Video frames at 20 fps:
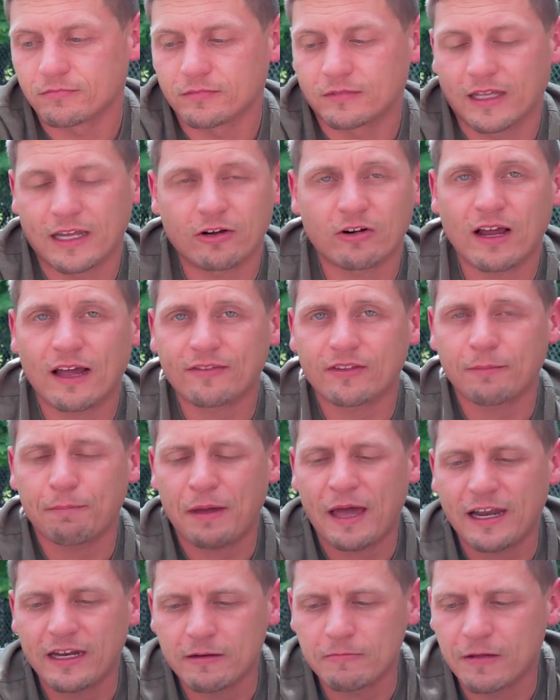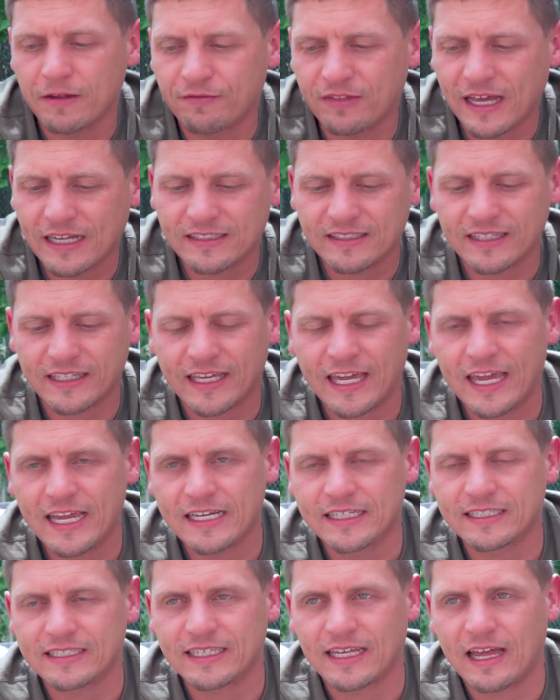they don't have to pet him if that's the
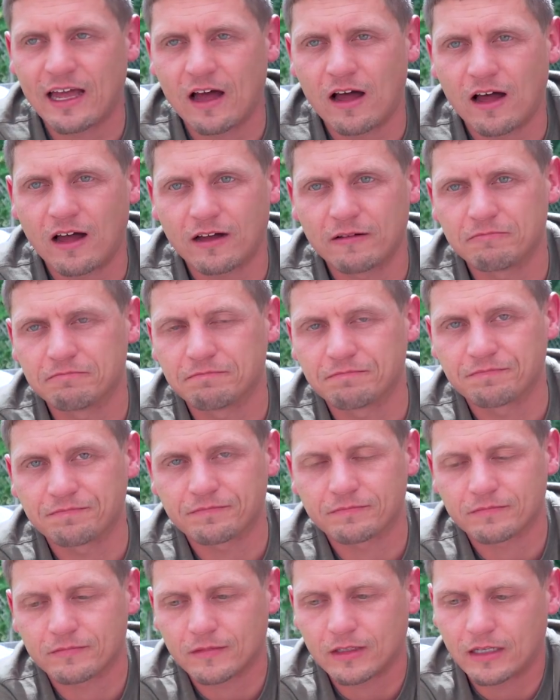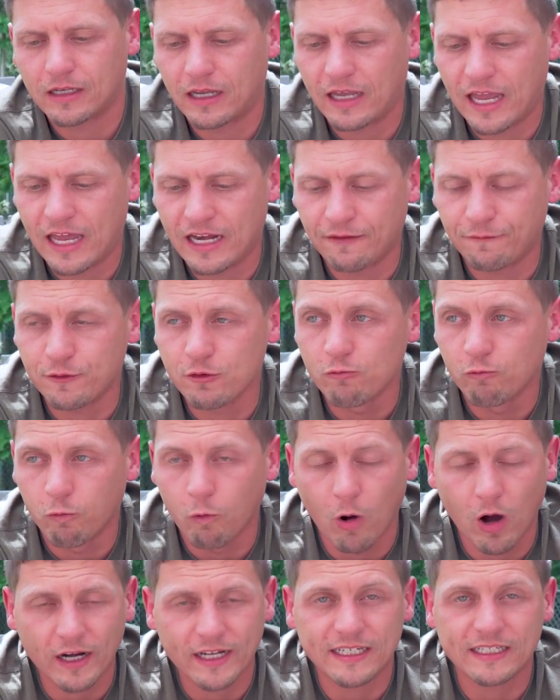case. And if you
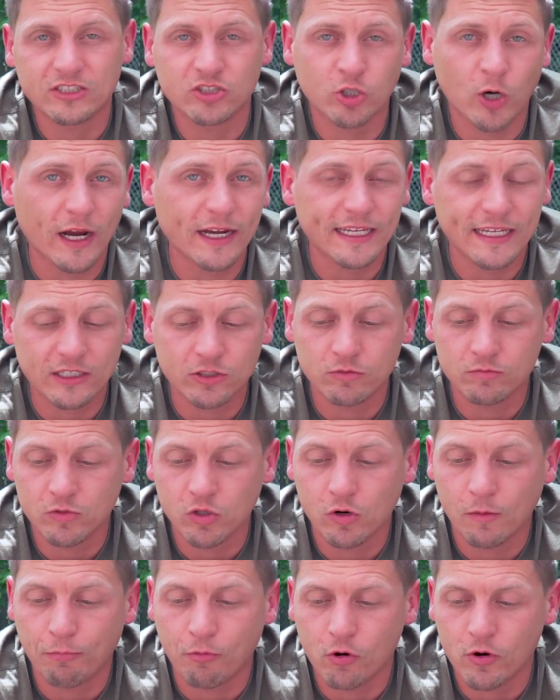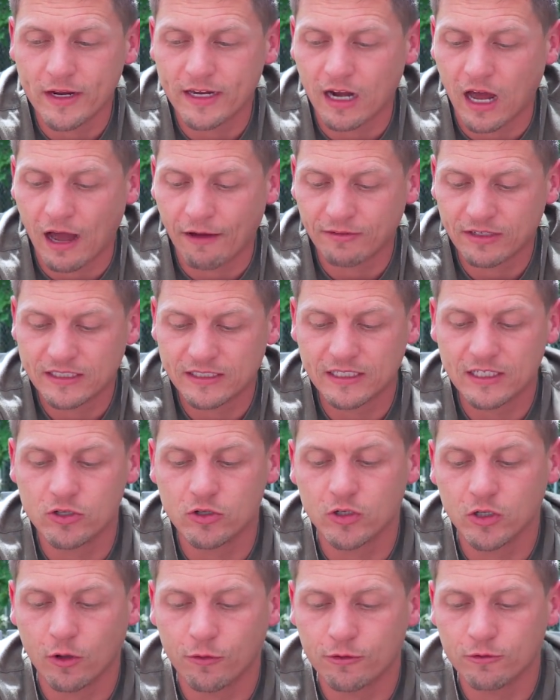want to try to get him to a point, obviously
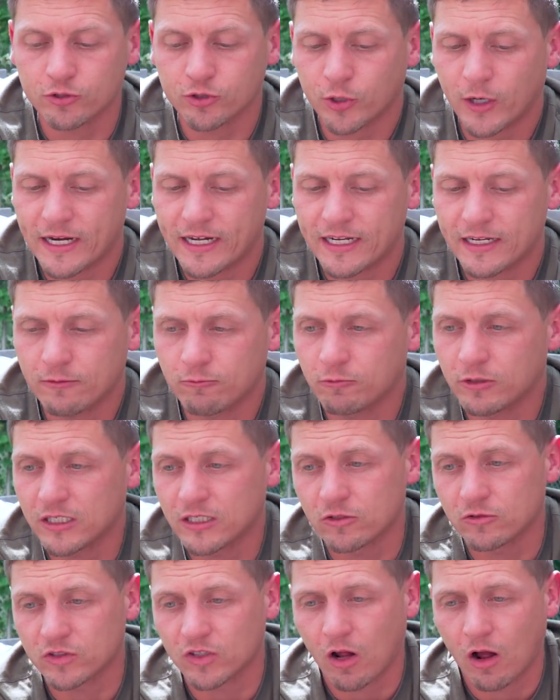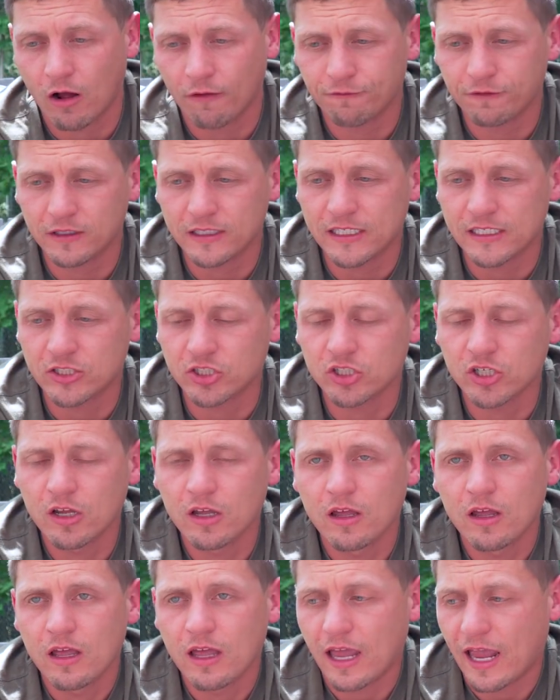you can go through training. We used off-leash.
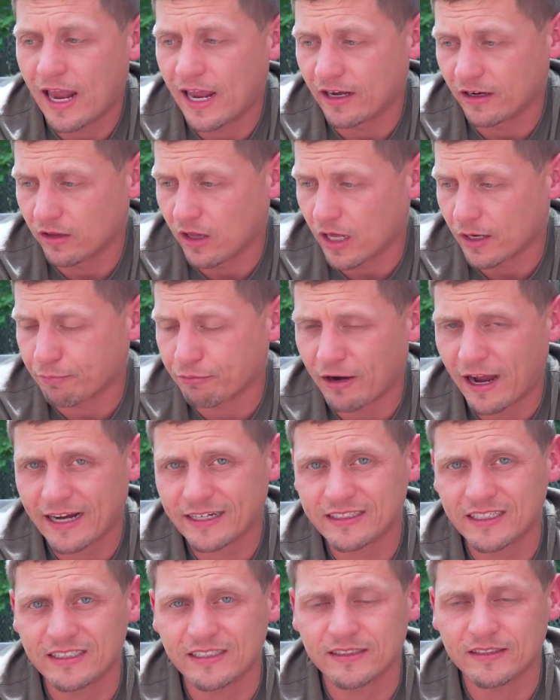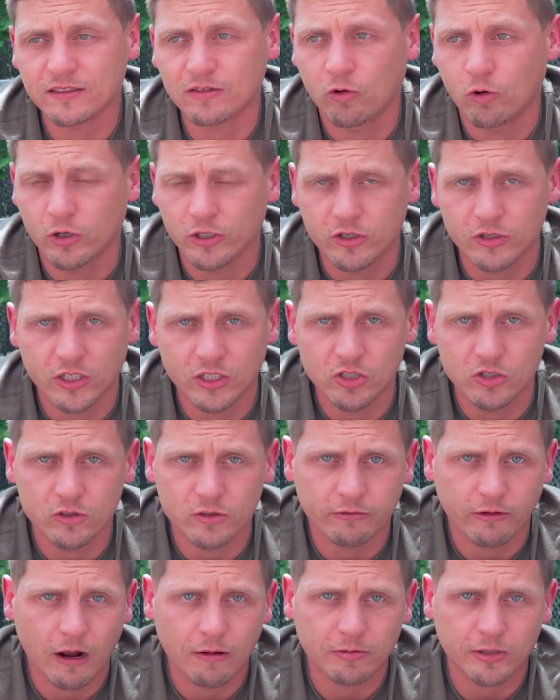and a lot of practice, or you can
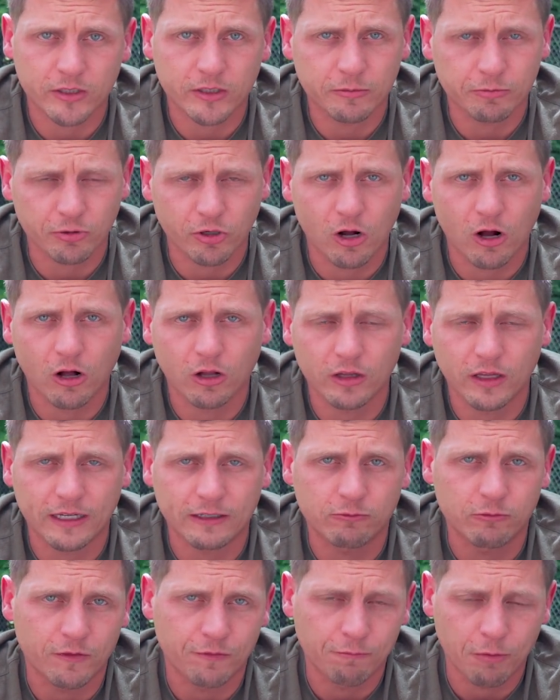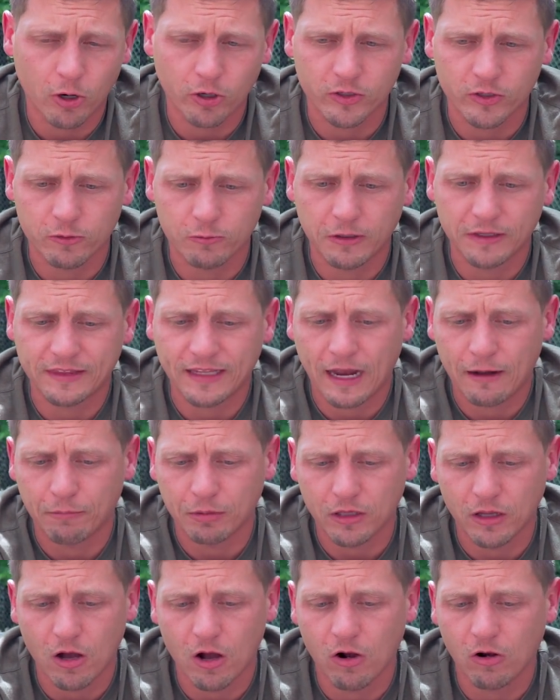use Robert Cabral like we've partnered with down
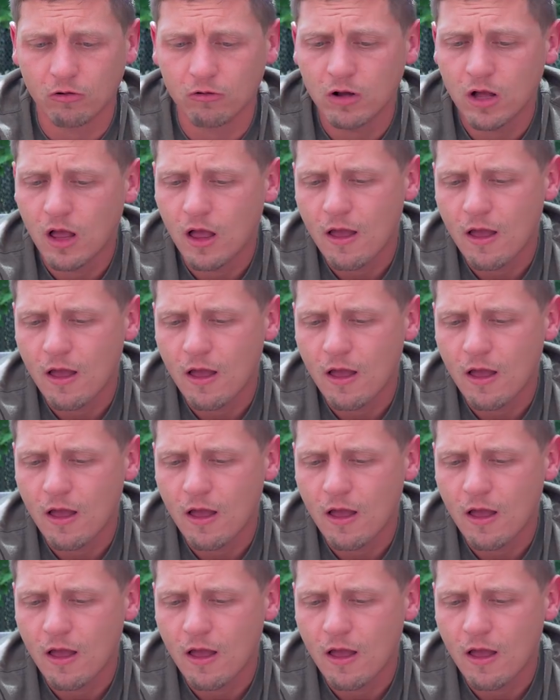below.